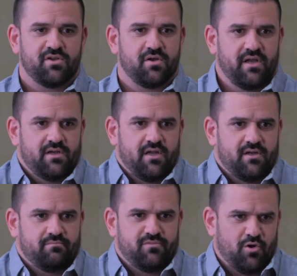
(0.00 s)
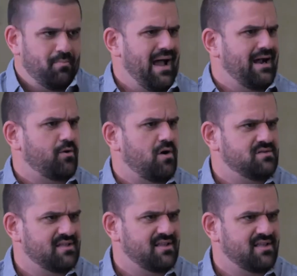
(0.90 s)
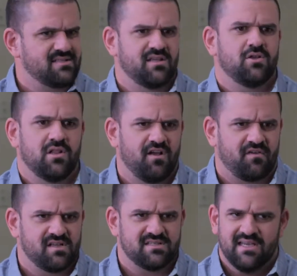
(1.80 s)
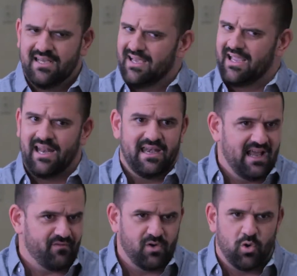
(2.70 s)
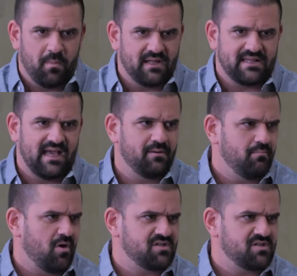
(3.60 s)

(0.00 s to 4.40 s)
in your backgrounds and the things that you love, because again, never knew about that. Marcie,